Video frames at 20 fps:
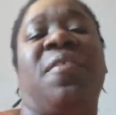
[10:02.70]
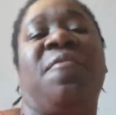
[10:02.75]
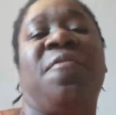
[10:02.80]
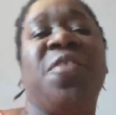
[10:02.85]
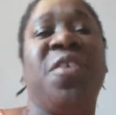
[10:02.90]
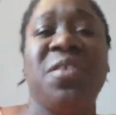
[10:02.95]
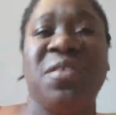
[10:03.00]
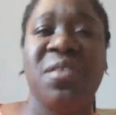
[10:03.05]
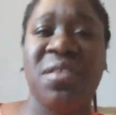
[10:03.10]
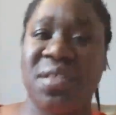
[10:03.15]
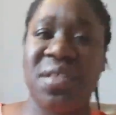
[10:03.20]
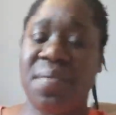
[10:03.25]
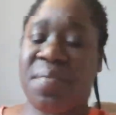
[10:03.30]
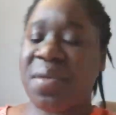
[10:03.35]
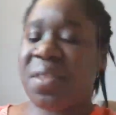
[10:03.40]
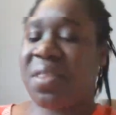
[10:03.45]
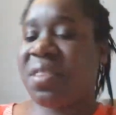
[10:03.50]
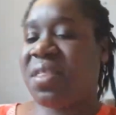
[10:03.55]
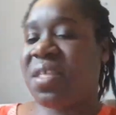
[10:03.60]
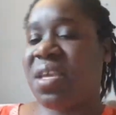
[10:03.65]
1
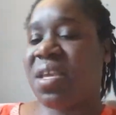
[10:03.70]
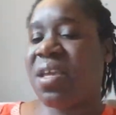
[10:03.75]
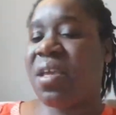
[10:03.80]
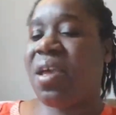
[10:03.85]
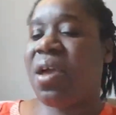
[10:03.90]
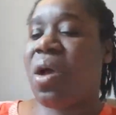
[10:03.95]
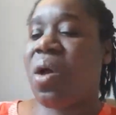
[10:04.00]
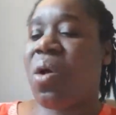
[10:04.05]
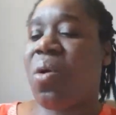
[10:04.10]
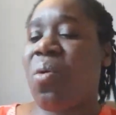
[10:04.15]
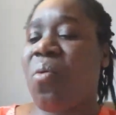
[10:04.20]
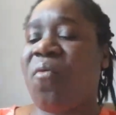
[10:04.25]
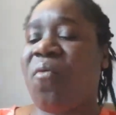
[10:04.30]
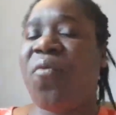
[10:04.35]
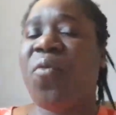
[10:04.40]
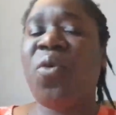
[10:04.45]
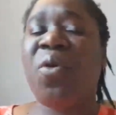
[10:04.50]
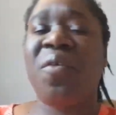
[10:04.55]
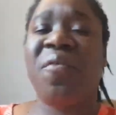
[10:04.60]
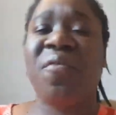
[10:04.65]
Timothy
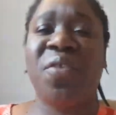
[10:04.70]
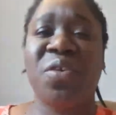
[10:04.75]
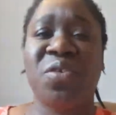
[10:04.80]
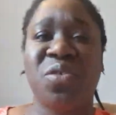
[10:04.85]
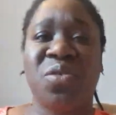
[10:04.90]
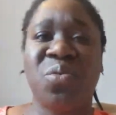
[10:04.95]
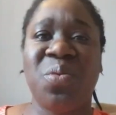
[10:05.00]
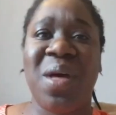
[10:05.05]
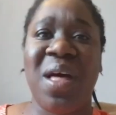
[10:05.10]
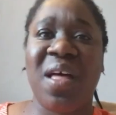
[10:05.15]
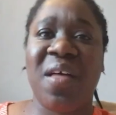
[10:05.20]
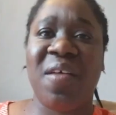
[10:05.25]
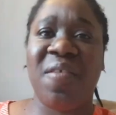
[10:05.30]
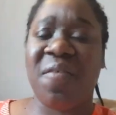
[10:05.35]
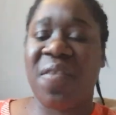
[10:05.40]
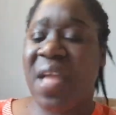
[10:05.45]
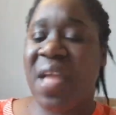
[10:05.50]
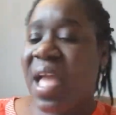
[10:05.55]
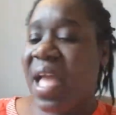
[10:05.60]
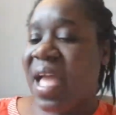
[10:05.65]
4, verse
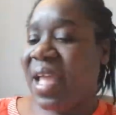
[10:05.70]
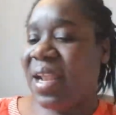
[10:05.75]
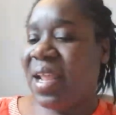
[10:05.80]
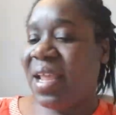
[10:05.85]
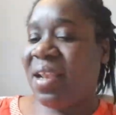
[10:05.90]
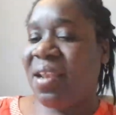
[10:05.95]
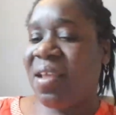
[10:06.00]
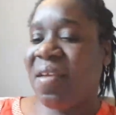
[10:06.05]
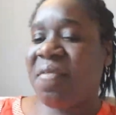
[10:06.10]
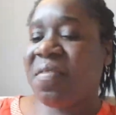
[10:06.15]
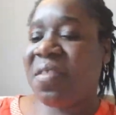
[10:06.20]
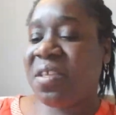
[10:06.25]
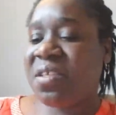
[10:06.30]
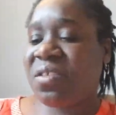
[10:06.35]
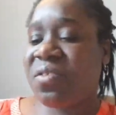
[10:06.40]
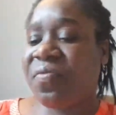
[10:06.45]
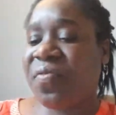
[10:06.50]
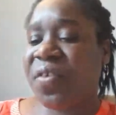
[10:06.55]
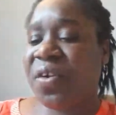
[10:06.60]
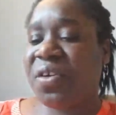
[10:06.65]
12, and I love
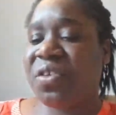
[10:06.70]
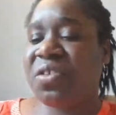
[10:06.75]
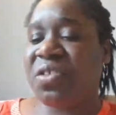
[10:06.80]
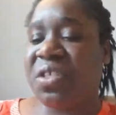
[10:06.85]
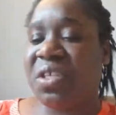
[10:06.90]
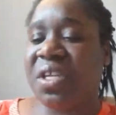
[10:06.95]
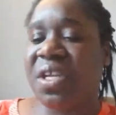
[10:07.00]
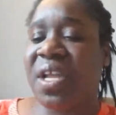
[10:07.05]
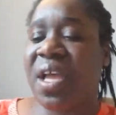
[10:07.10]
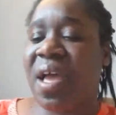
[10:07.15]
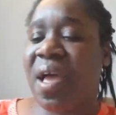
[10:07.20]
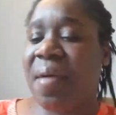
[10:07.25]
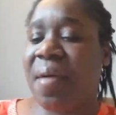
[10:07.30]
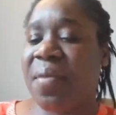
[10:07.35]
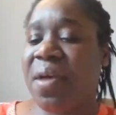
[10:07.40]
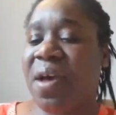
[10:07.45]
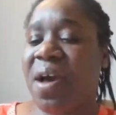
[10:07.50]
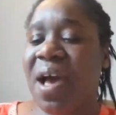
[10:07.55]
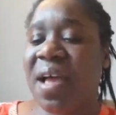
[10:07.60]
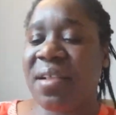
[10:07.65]
this version,
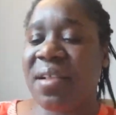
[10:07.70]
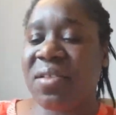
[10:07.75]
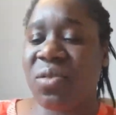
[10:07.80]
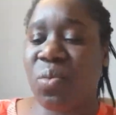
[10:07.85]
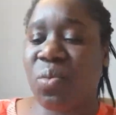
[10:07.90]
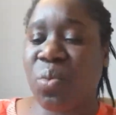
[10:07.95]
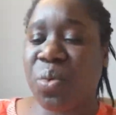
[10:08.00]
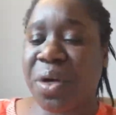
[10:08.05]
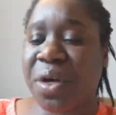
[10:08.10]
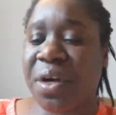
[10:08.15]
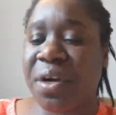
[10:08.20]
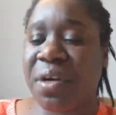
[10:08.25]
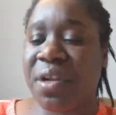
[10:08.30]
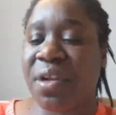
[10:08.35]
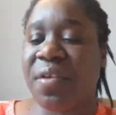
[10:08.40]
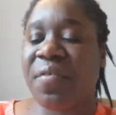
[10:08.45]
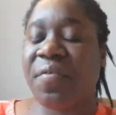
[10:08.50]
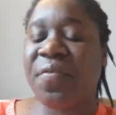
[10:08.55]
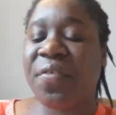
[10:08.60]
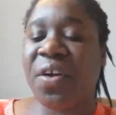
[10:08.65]
God's Word
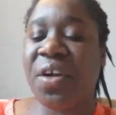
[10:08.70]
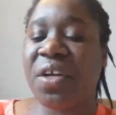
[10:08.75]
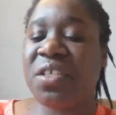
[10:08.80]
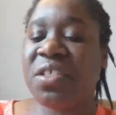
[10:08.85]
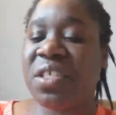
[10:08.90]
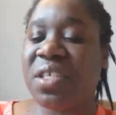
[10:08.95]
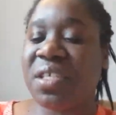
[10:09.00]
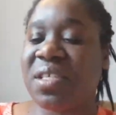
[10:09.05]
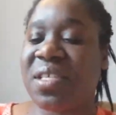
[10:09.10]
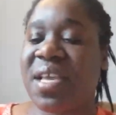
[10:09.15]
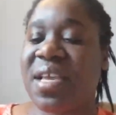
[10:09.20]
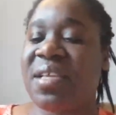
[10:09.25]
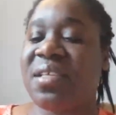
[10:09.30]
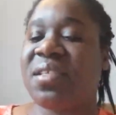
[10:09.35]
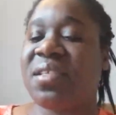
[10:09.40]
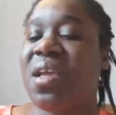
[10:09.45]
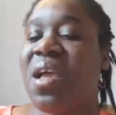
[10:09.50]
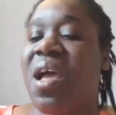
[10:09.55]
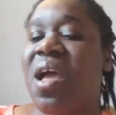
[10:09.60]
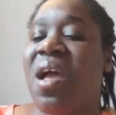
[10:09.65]
version
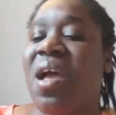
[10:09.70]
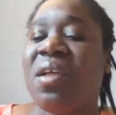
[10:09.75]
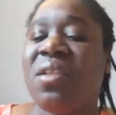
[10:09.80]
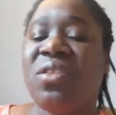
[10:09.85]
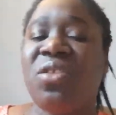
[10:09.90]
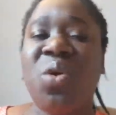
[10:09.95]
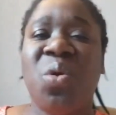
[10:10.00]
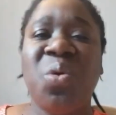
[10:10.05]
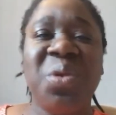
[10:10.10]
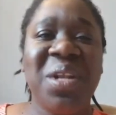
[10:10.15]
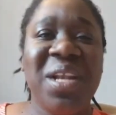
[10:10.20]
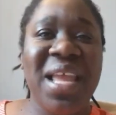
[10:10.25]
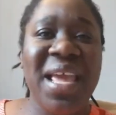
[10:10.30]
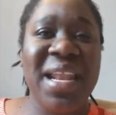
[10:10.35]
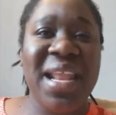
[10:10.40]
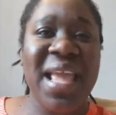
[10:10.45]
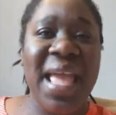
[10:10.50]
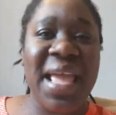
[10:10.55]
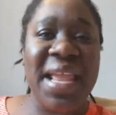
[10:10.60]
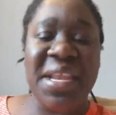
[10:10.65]
says, don't
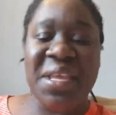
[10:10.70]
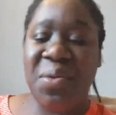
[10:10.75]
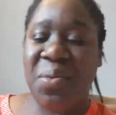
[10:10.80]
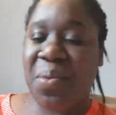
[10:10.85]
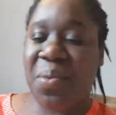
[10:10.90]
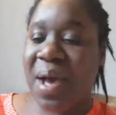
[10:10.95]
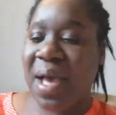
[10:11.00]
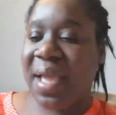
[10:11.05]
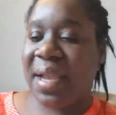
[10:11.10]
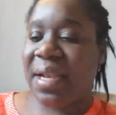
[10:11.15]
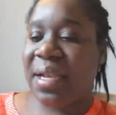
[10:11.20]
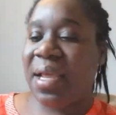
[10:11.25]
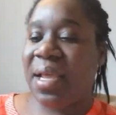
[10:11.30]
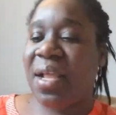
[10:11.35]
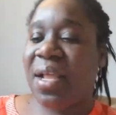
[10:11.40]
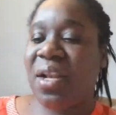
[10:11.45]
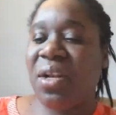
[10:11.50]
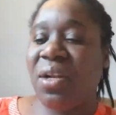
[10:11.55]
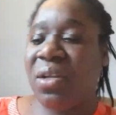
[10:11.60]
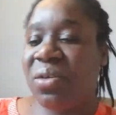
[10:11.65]
let anyone
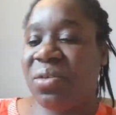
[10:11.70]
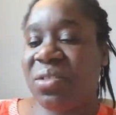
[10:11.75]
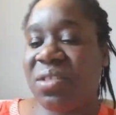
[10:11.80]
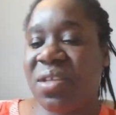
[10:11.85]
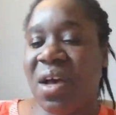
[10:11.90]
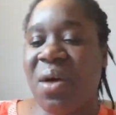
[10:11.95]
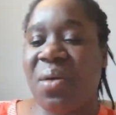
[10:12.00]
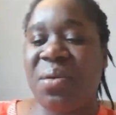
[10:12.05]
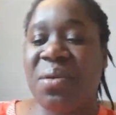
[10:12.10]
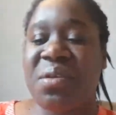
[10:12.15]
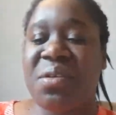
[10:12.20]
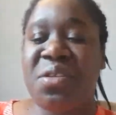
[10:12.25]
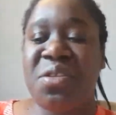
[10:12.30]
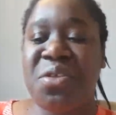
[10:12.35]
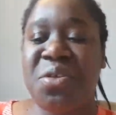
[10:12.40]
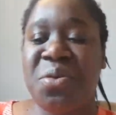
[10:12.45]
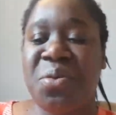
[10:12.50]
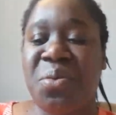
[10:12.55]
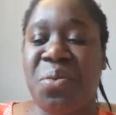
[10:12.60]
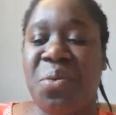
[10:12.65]
look down on
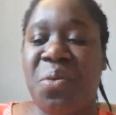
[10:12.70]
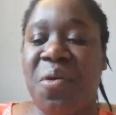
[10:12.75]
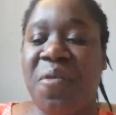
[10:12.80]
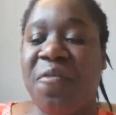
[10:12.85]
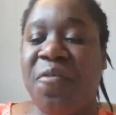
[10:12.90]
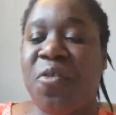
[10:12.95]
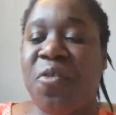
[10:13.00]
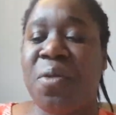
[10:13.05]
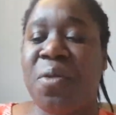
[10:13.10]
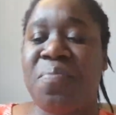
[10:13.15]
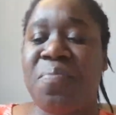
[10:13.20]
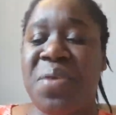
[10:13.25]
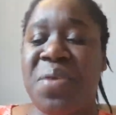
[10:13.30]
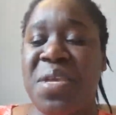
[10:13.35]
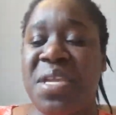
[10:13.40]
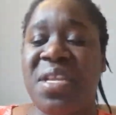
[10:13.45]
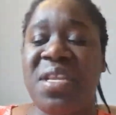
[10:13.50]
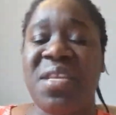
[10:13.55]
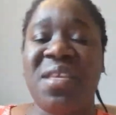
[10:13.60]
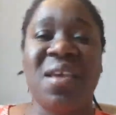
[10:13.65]
you for
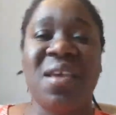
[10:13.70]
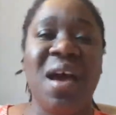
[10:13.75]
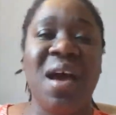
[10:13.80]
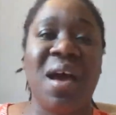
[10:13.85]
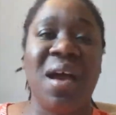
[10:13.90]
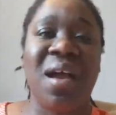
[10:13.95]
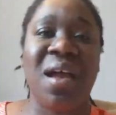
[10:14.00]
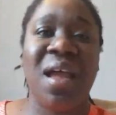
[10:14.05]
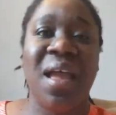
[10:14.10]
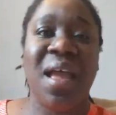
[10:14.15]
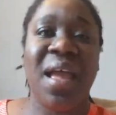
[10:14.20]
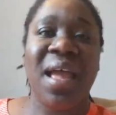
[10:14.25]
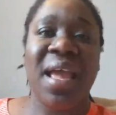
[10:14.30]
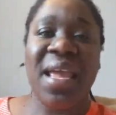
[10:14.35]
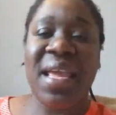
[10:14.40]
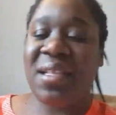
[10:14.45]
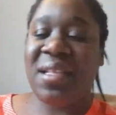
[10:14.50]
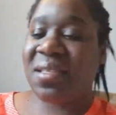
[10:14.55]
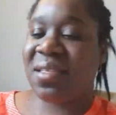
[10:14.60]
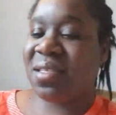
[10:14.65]
being young.
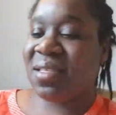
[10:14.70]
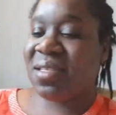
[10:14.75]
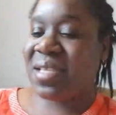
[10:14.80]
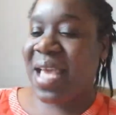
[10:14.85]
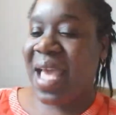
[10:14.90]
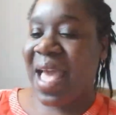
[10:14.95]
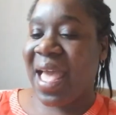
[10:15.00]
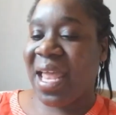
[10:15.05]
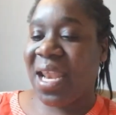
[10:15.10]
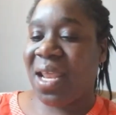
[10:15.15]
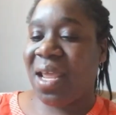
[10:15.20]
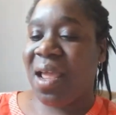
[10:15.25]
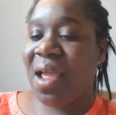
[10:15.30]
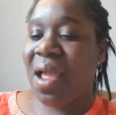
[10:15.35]
Instead,